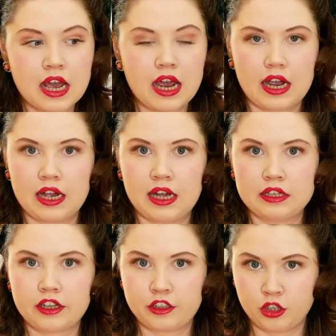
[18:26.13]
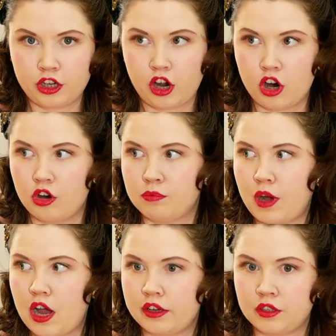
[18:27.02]
And I took it home.
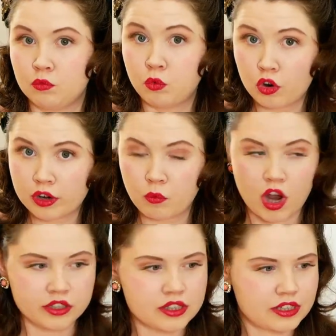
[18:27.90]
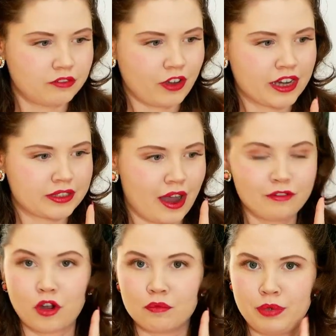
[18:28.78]
I wore it once. In fact, I've
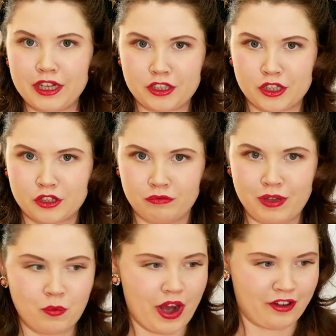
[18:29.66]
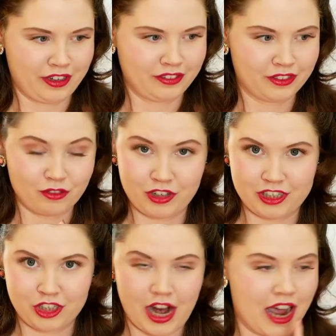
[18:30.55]
got pictures of me wearing the
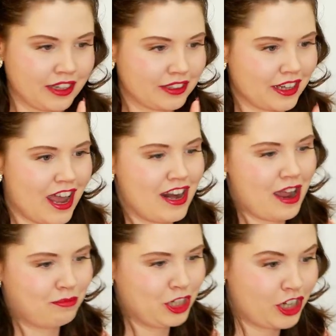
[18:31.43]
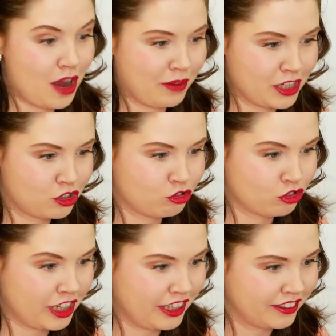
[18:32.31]
vintage hat. Let me share my
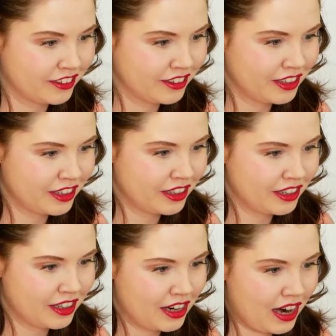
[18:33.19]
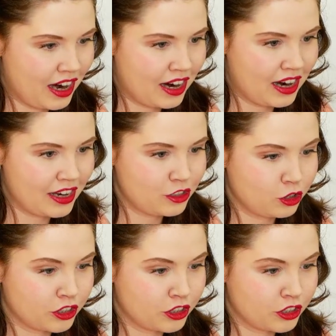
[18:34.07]
screen and you can